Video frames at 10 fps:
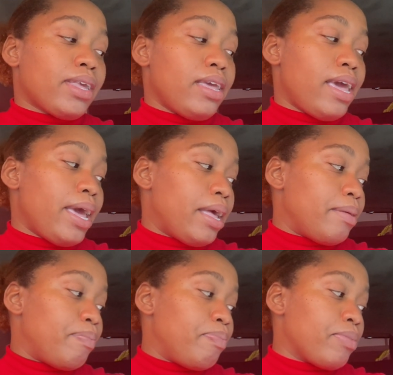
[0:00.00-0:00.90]
Yeah.
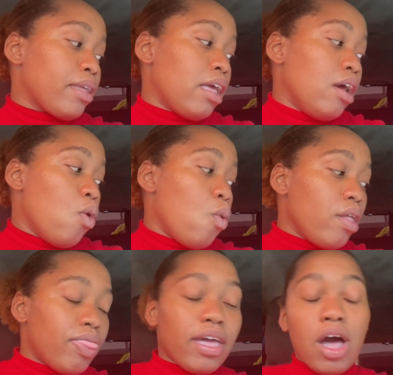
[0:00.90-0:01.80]

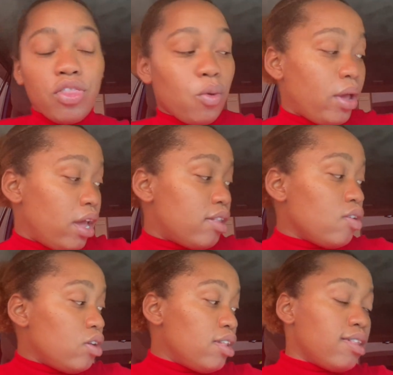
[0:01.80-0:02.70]
One thing out the way.
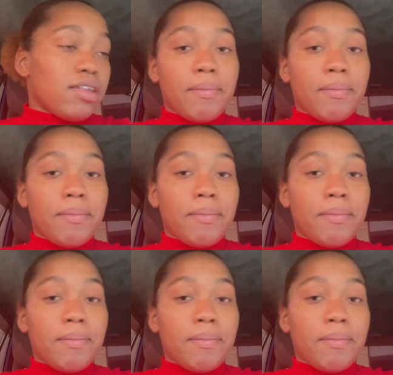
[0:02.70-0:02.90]
So this is the